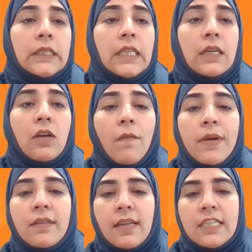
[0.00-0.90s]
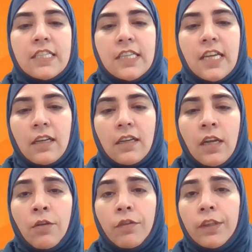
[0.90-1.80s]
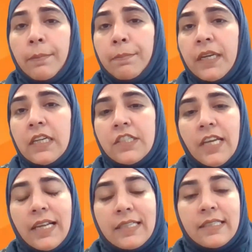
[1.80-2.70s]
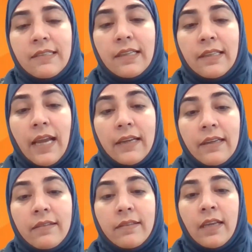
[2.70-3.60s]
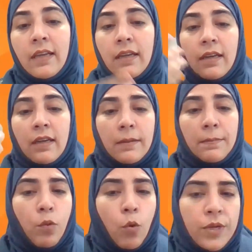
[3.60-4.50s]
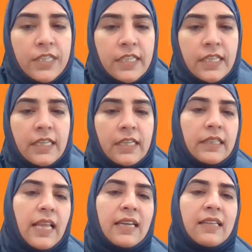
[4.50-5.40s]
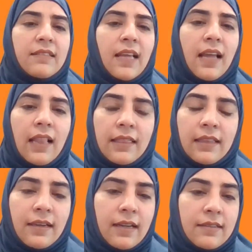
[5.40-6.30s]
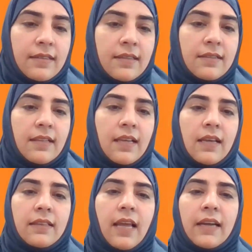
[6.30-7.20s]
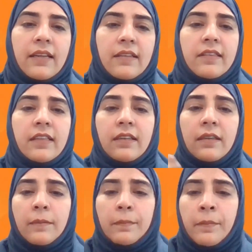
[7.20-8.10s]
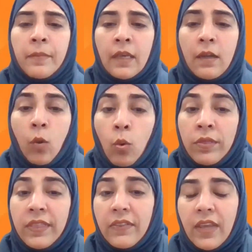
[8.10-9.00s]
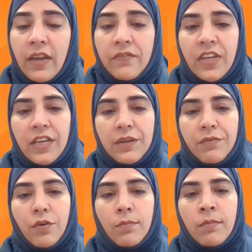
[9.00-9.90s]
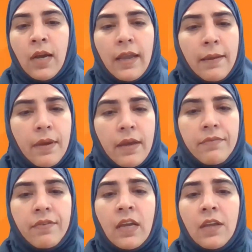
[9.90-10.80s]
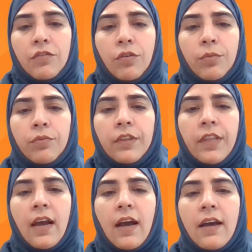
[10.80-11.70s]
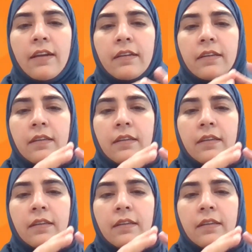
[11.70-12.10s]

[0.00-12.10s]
the governments are stuck with the bigger challenges, and that is poverty, that is the health crisis, that is the loan that they have taken from IMF. So they are,